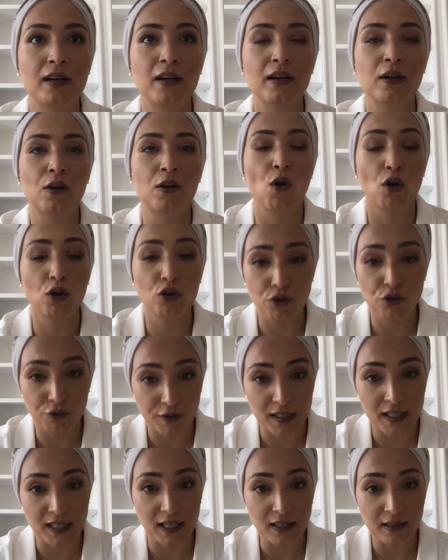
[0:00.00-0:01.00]
gone to
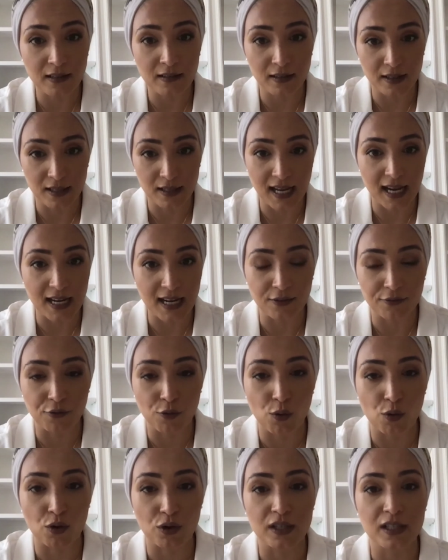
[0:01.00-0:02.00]
visit the site, of
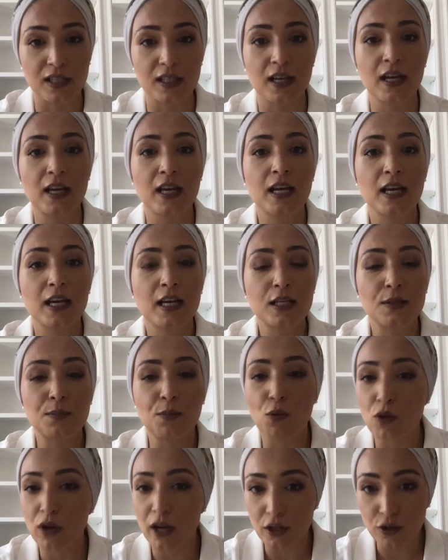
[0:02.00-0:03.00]
course,
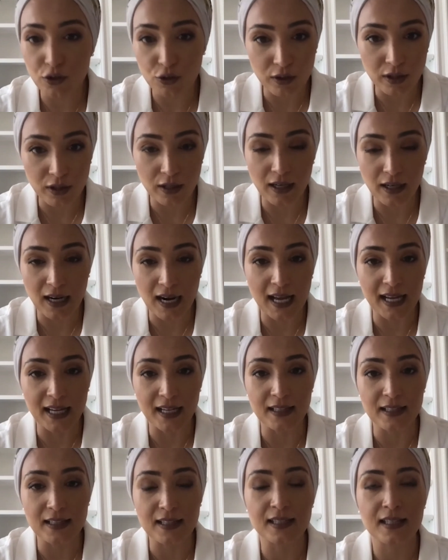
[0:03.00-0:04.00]
spoken to the
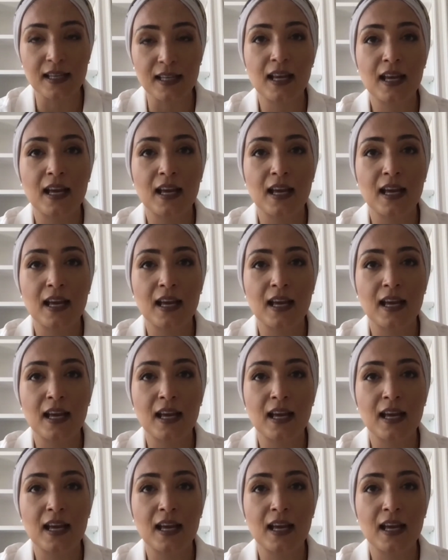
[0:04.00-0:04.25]
clients,